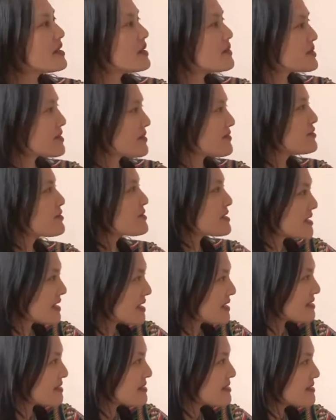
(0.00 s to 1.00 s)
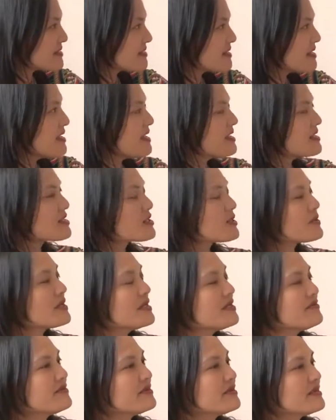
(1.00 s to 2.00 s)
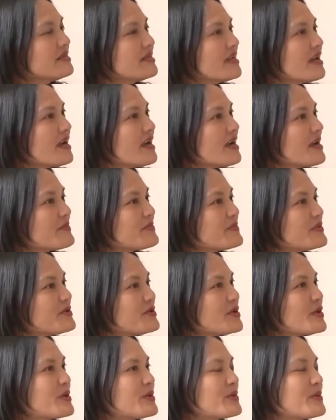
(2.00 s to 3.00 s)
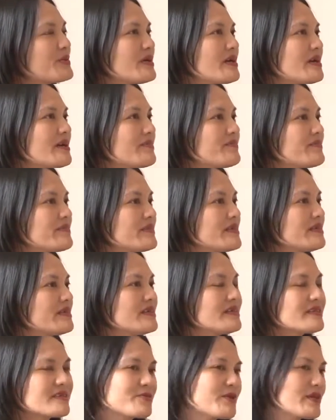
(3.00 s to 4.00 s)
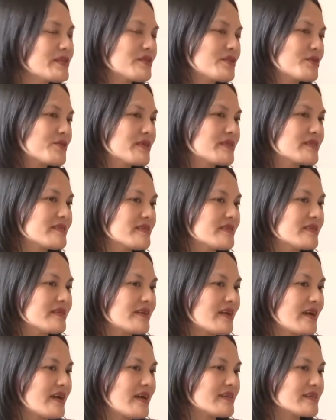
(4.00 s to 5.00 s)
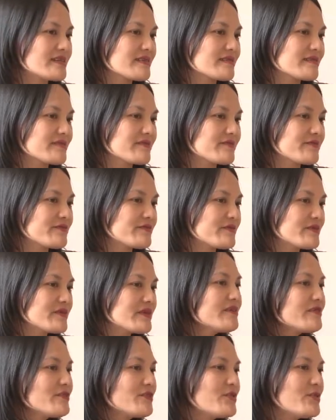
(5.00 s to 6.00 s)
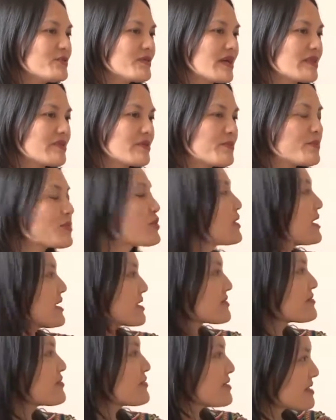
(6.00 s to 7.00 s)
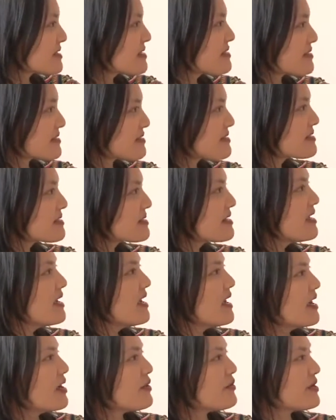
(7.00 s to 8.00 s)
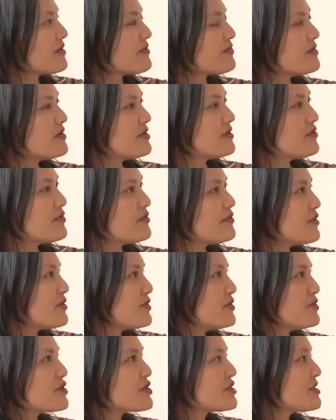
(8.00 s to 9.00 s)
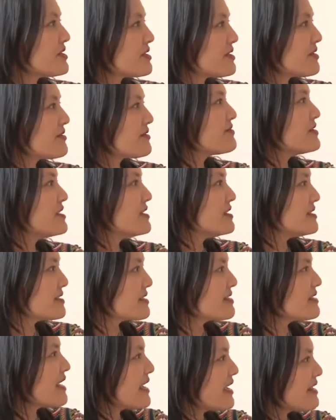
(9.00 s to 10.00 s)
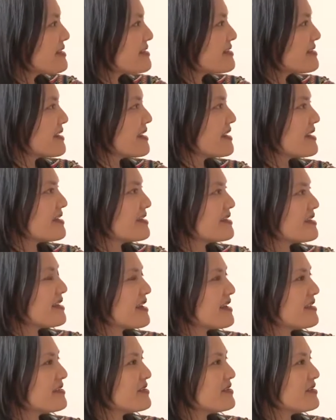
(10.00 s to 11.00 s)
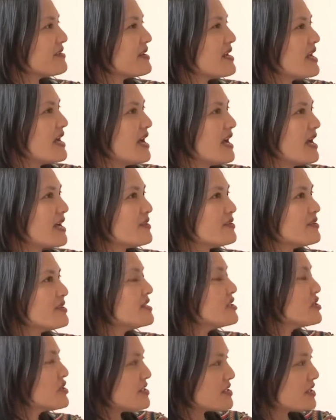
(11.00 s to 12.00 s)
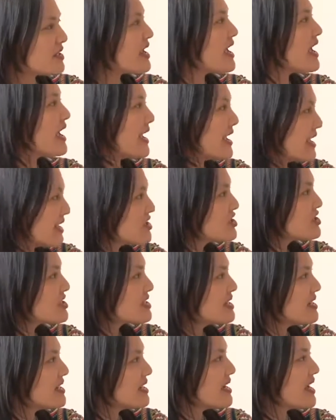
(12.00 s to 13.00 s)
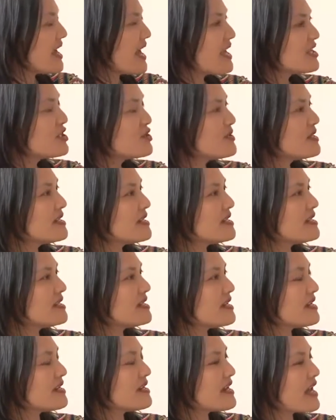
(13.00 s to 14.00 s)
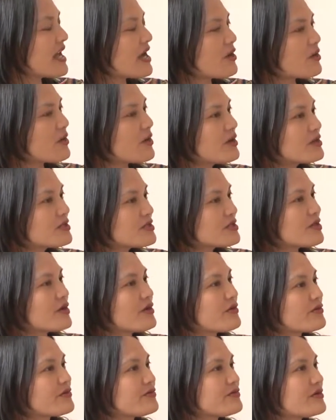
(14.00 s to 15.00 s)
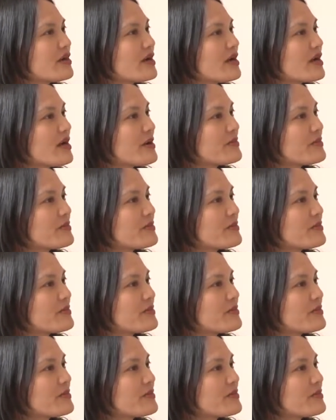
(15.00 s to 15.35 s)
terms of content. So even, it's quite interesting. If you look at the press, for instance, with the revolution of the internet and the digital age, actually now lots of